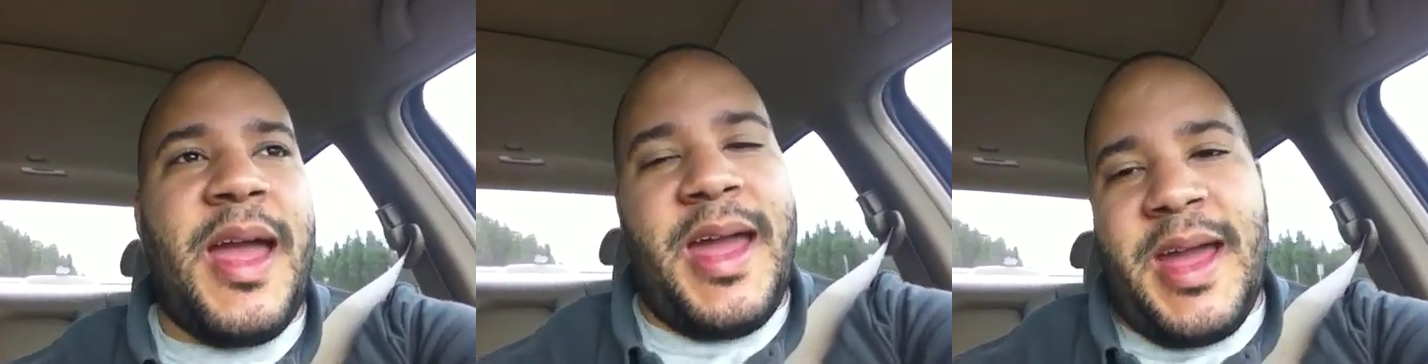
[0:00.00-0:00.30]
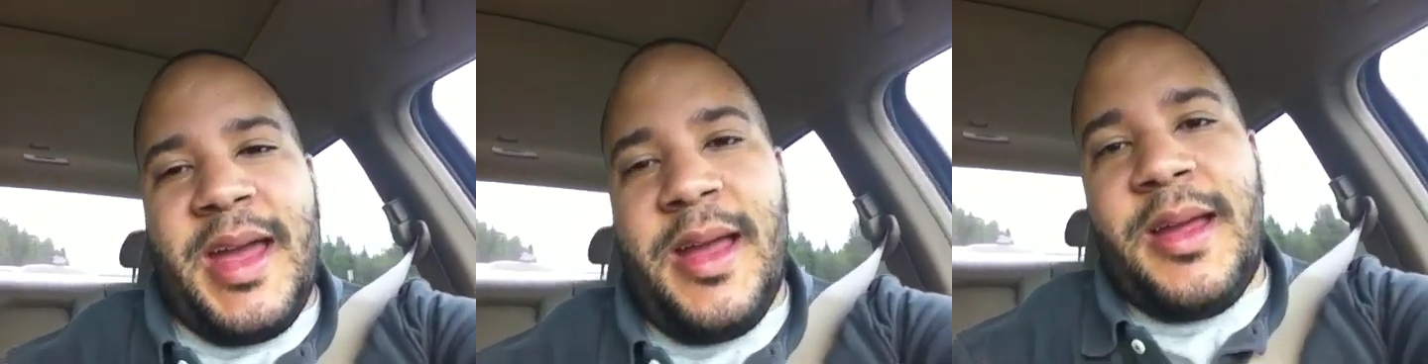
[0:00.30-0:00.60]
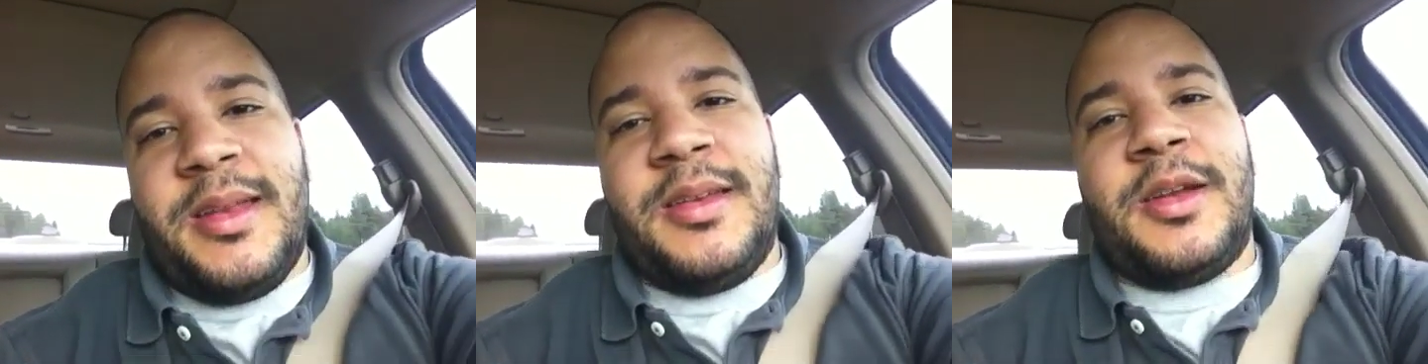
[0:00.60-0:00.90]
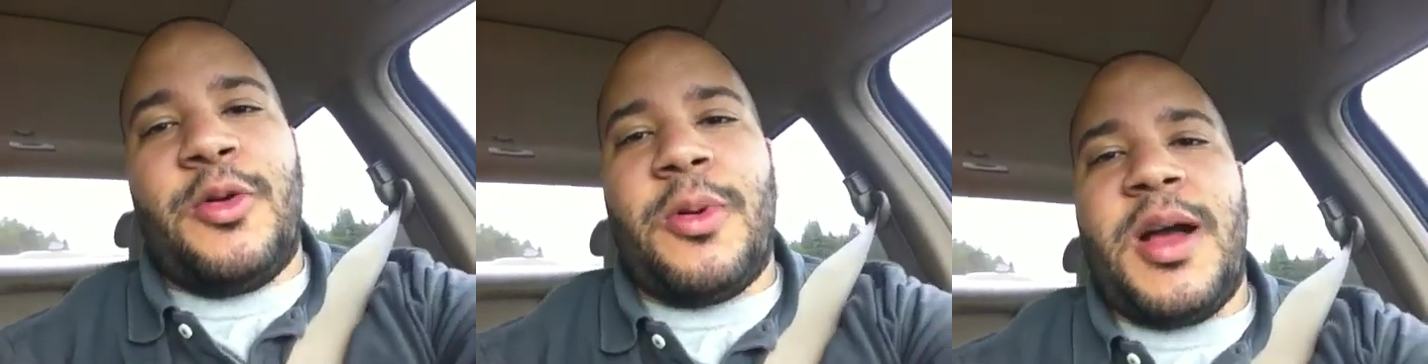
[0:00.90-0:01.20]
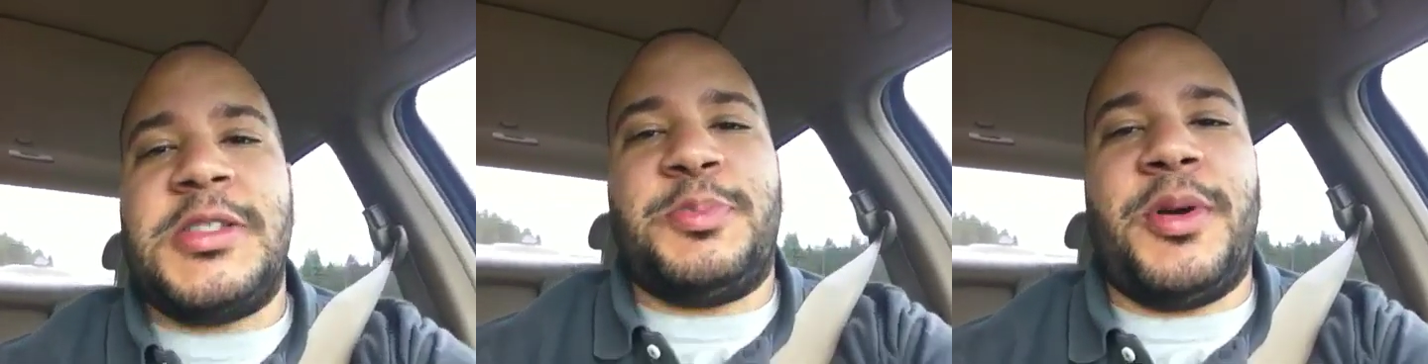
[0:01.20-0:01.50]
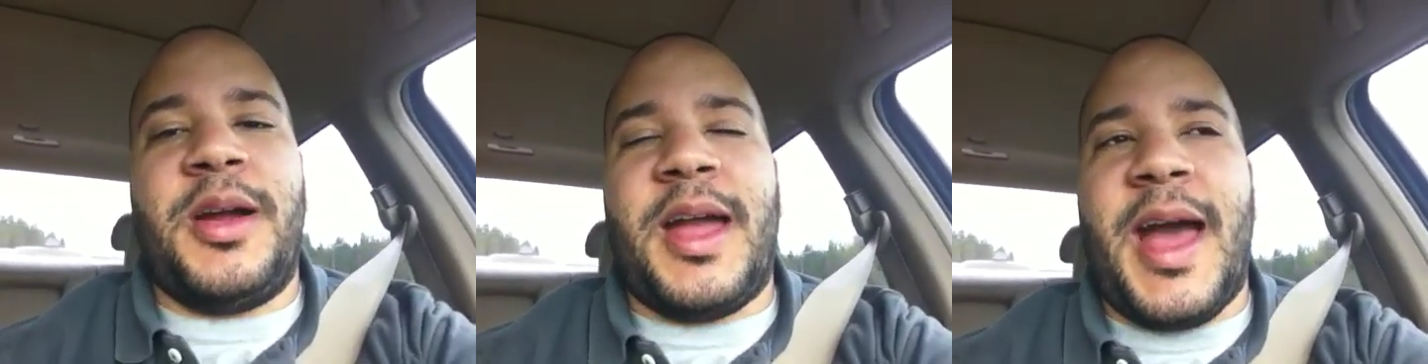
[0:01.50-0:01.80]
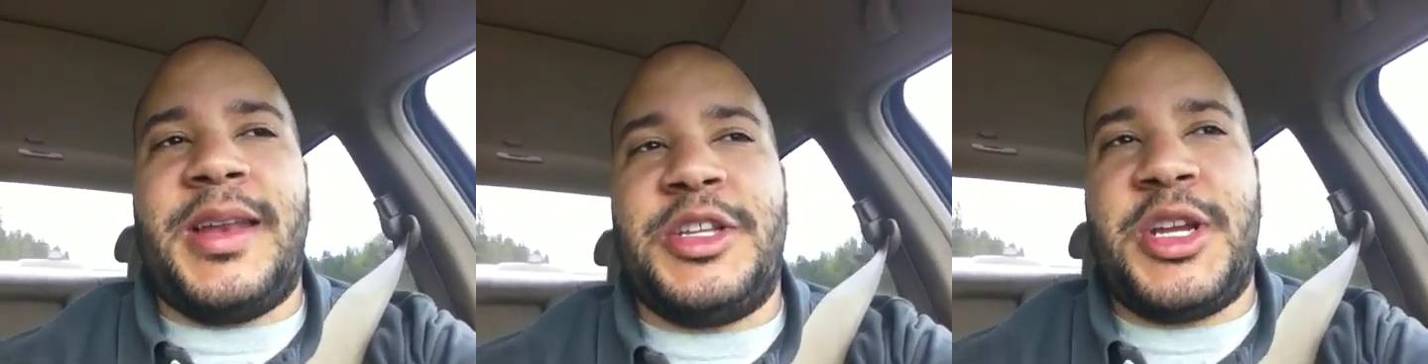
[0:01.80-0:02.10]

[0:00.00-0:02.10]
And Rosberg had to